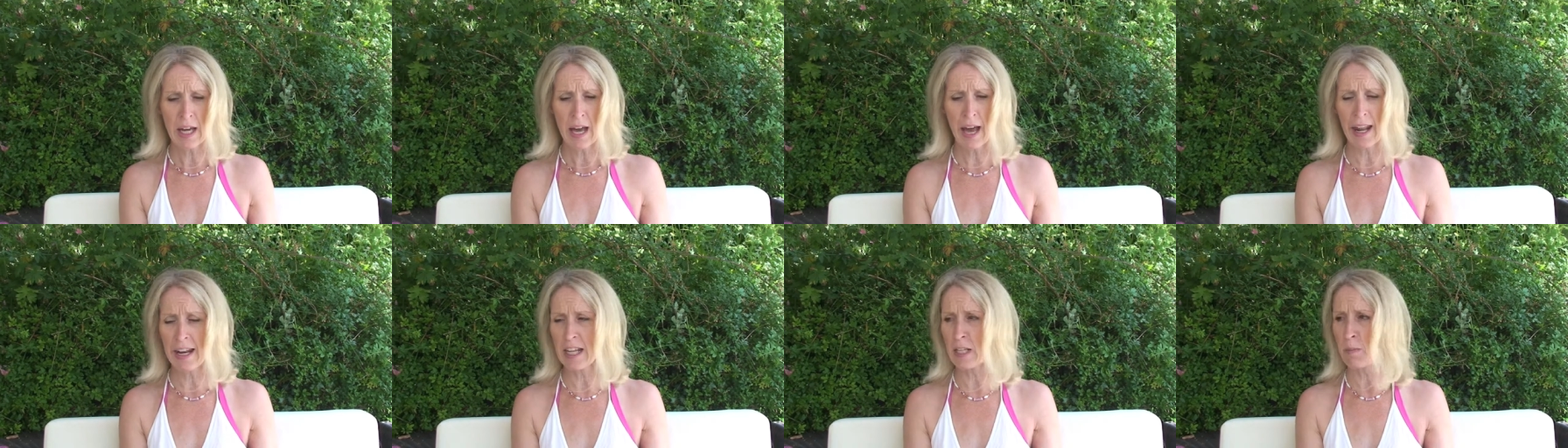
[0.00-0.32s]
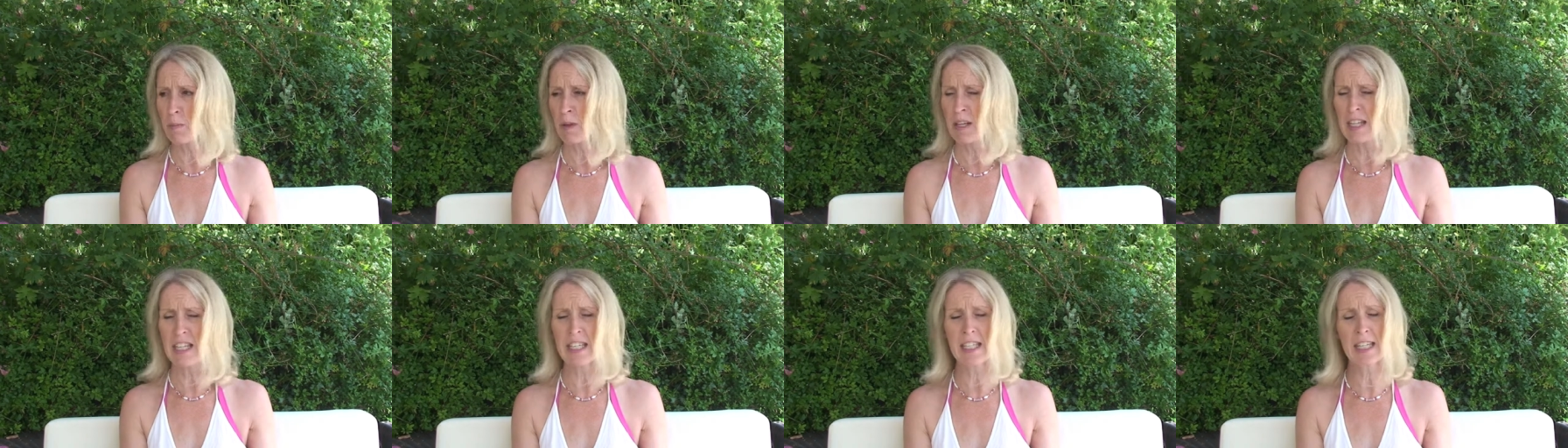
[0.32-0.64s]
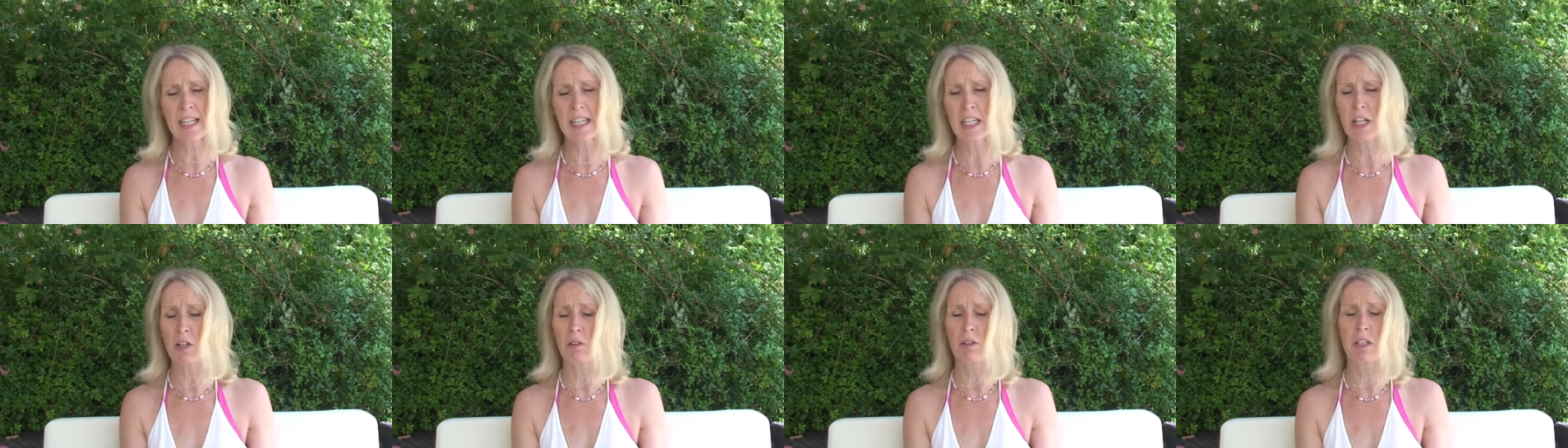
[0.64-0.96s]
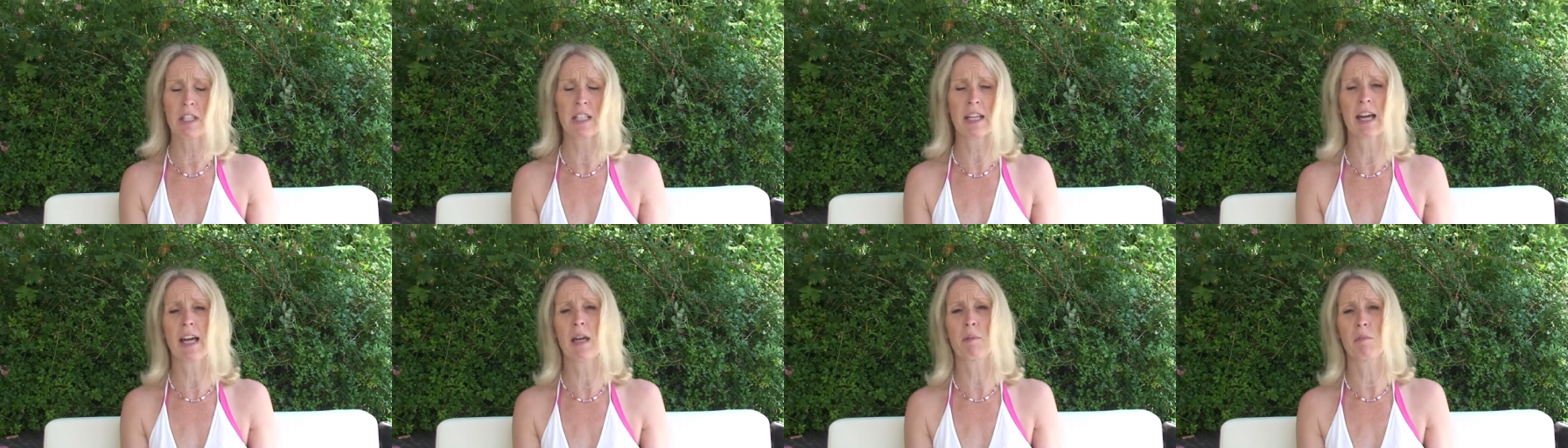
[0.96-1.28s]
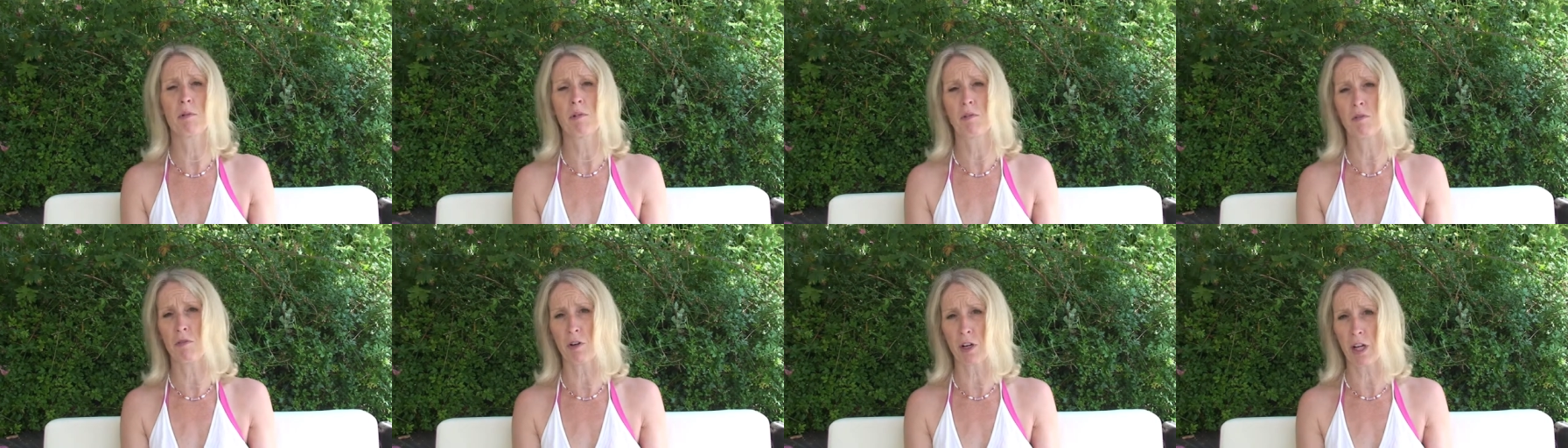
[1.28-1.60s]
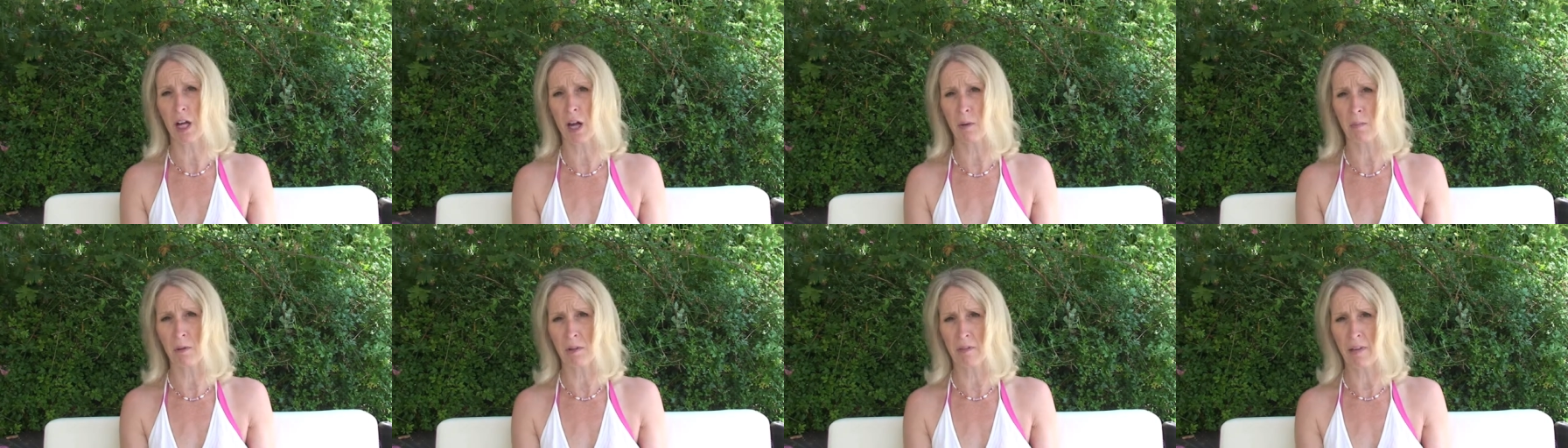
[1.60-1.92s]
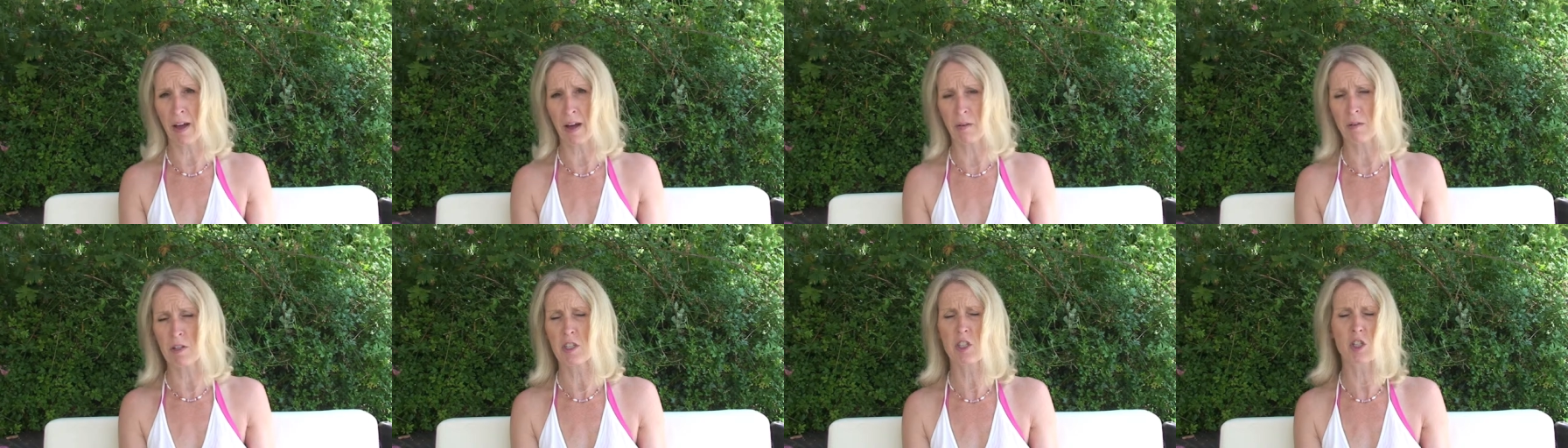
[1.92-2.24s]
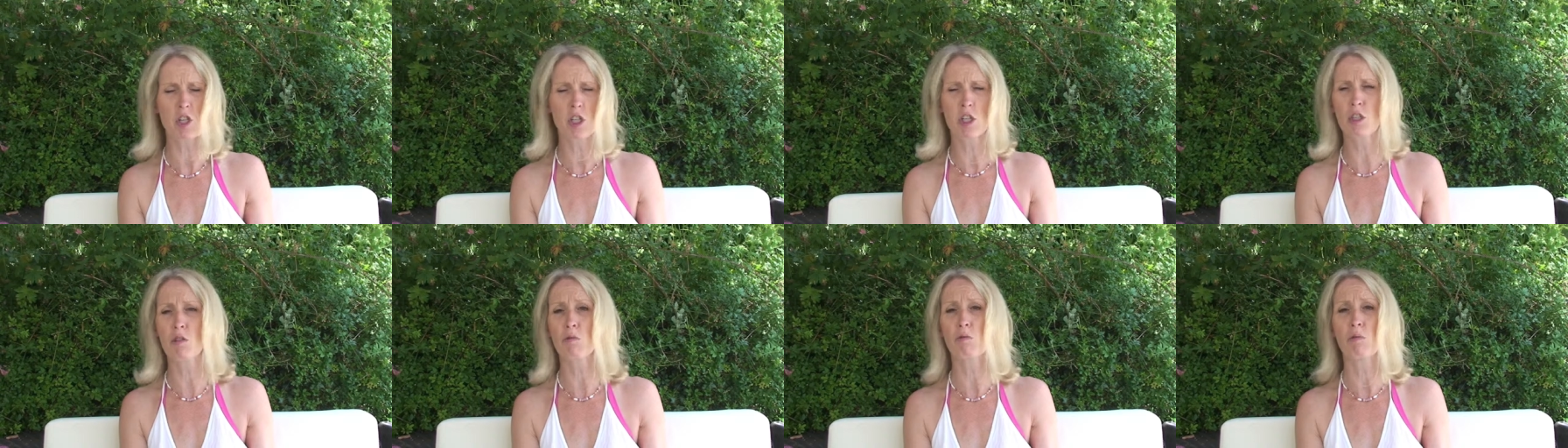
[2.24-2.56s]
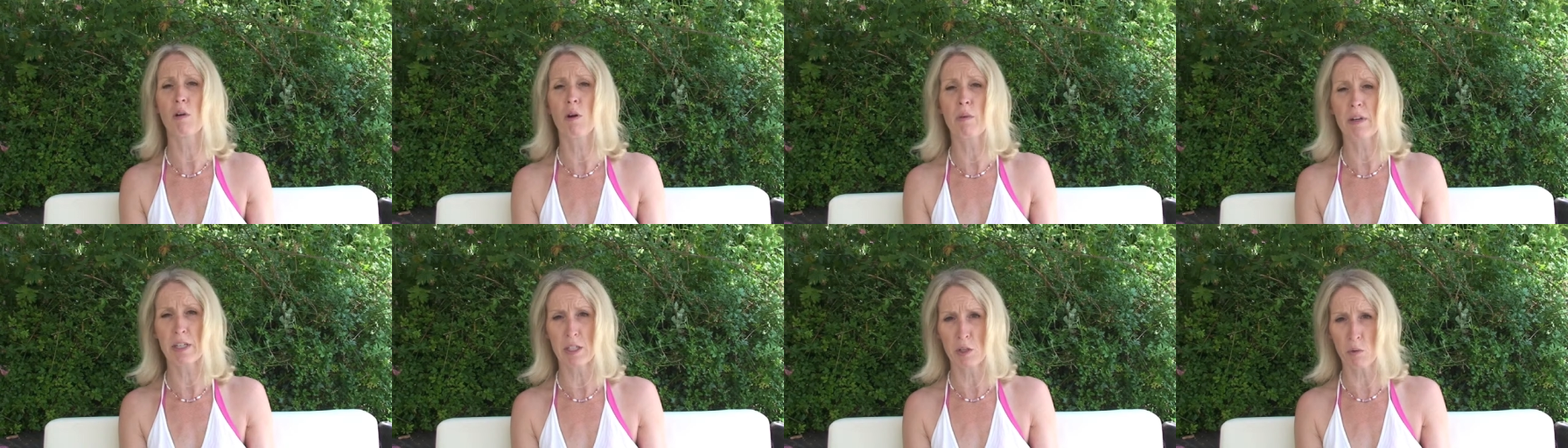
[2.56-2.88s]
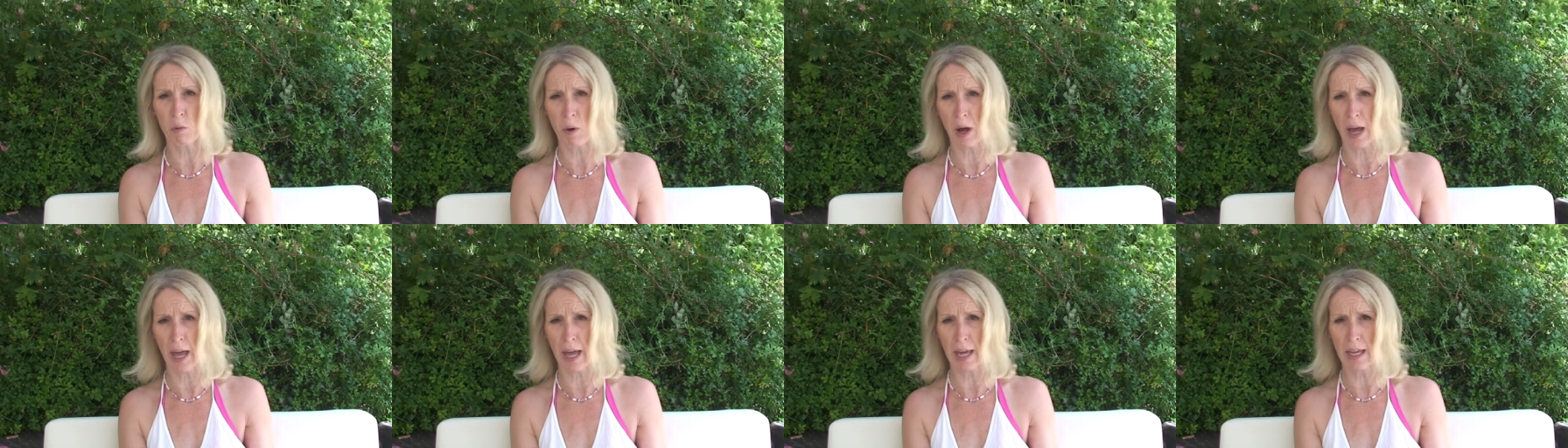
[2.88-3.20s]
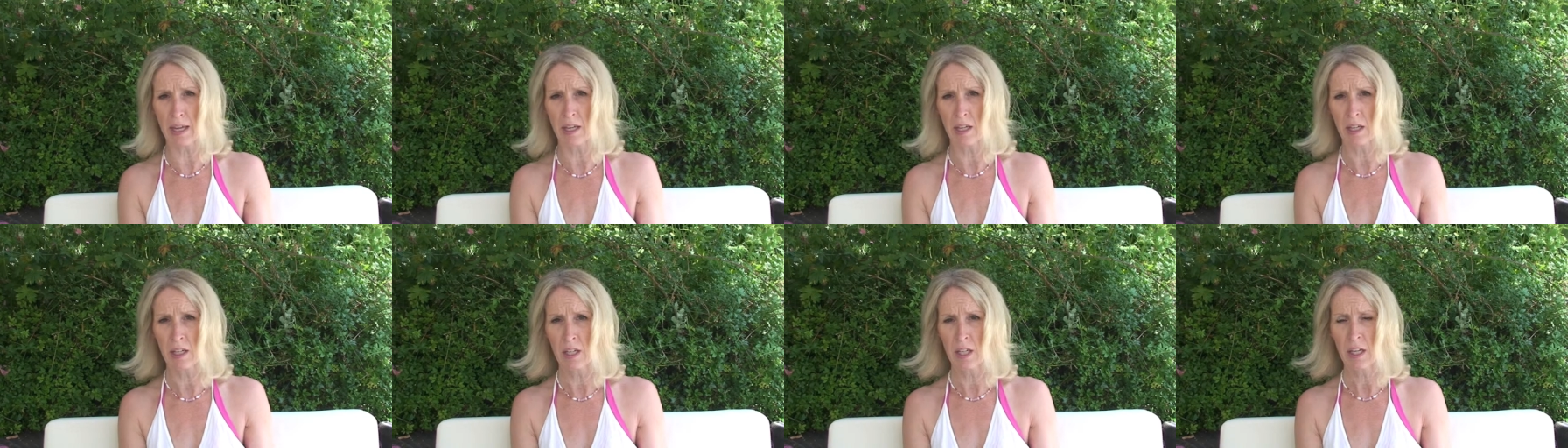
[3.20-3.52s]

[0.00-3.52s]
and it's been sitting on the table for a couple of hours, just throw it away,